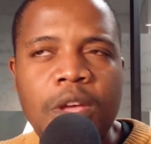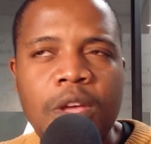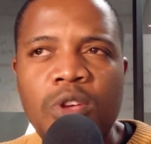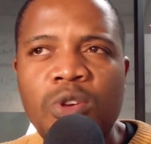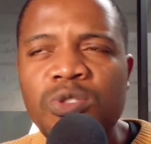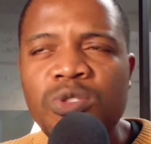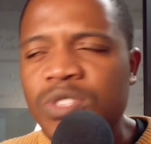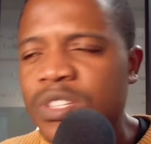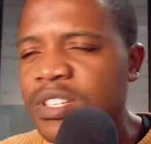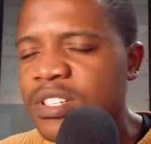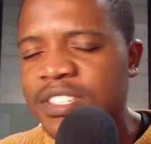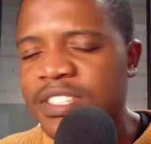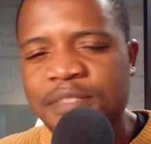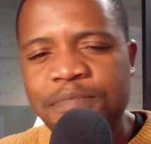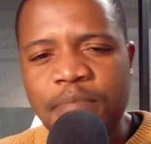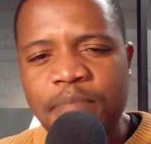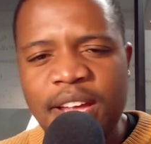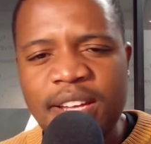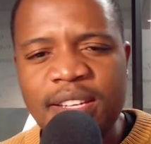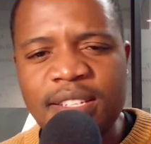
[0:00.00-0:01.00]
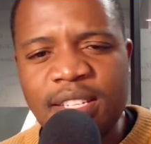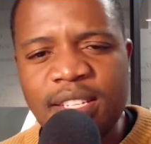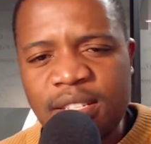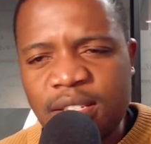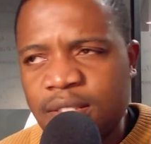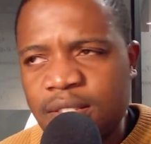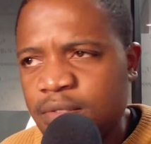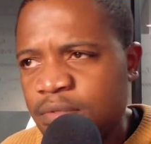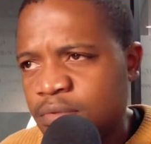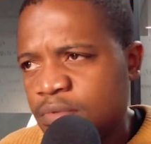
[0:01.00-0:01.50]
you shouldn't spend
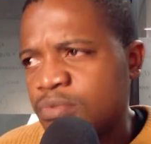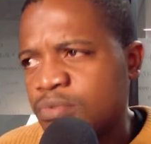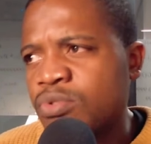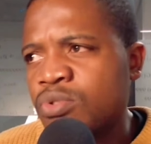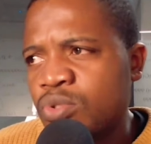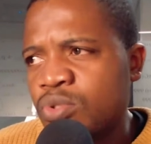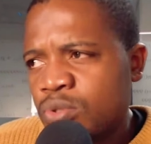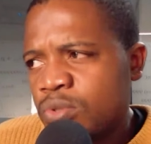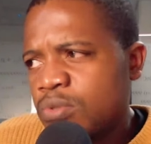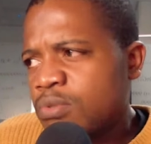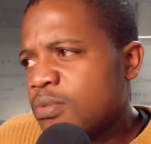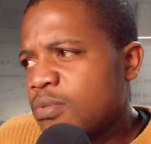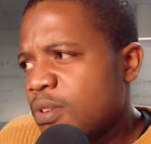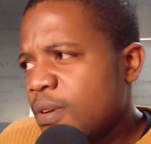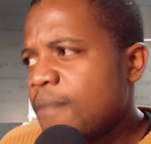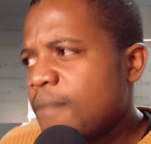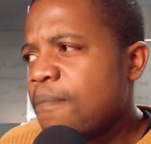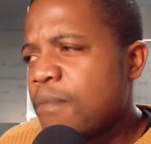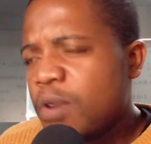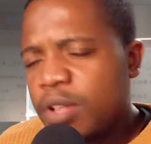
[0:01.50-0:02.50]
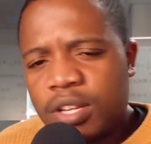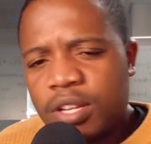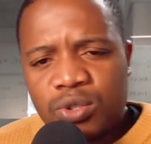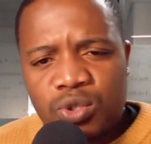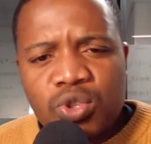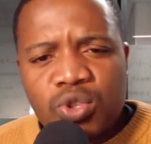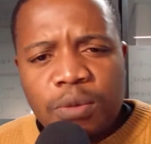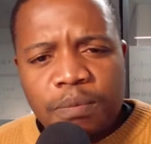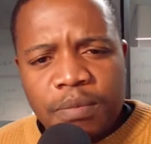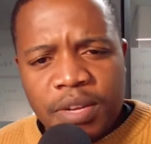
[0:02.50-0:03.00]
more than
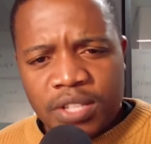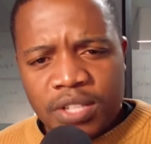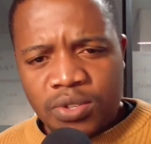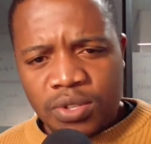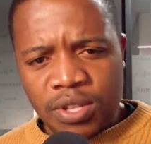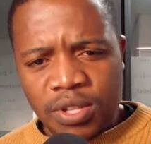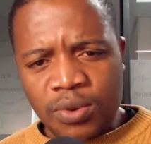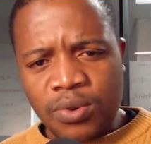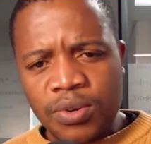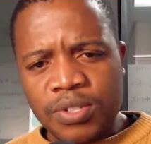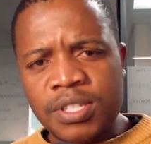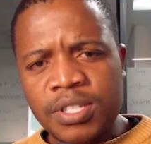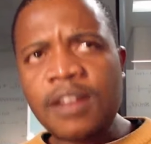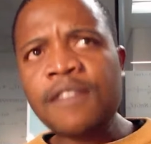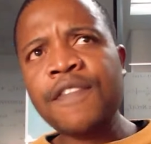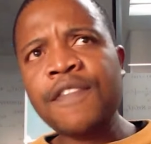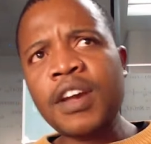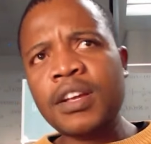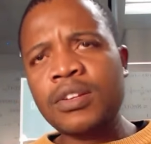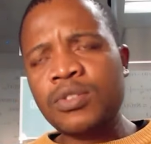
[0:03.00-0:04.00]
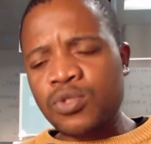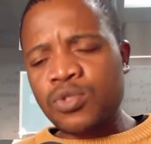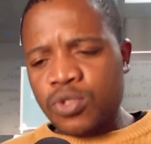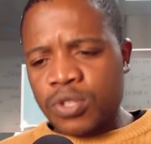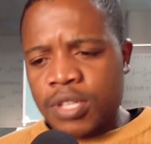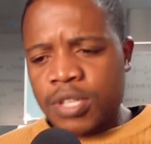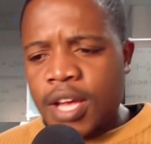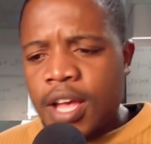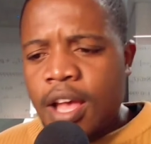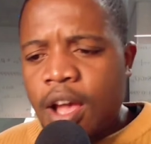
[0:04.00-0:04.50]
2 minutes on the question. In fact, you
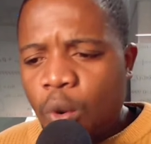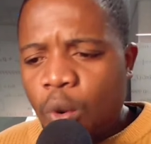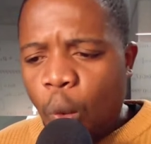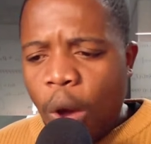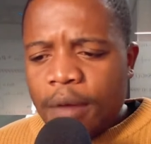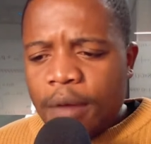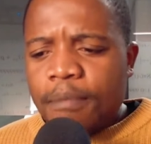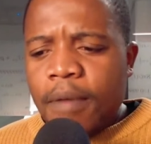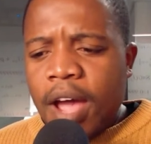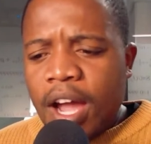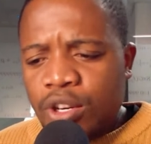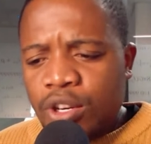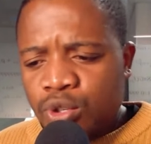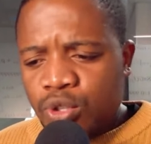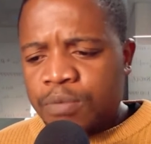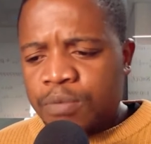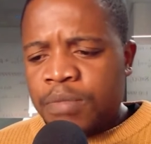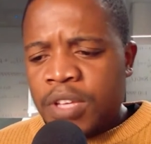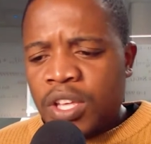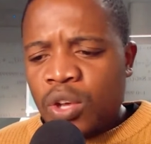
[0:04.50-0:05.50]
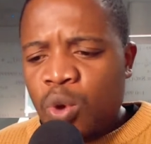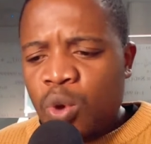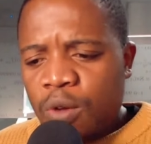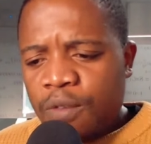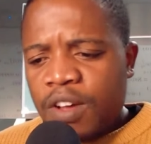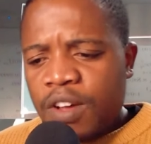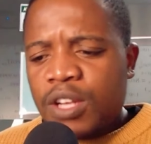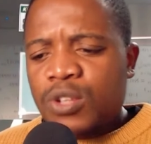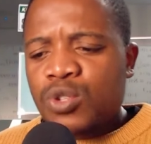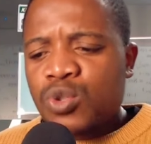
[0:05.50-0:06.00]
should, 1 mark should be
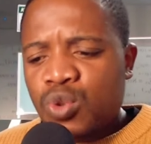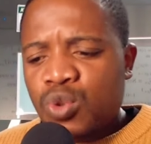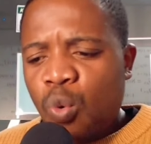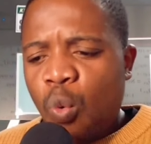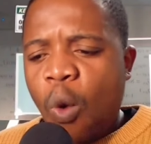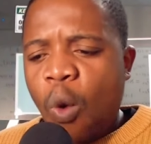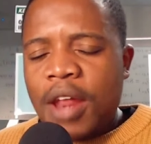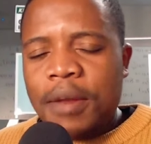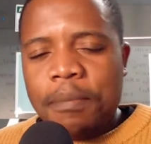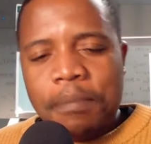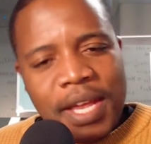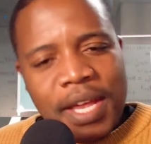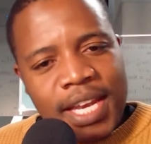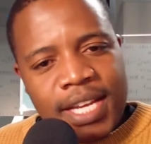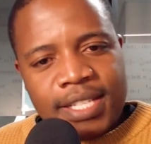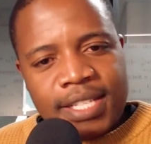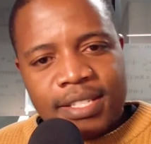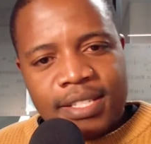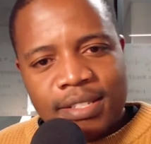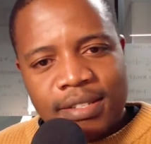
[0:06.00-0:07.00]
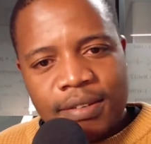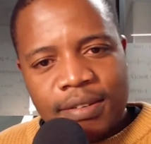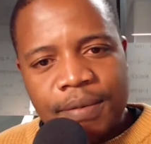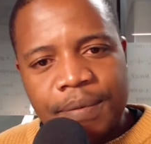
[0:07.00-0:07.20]
equivalent to 1 minute.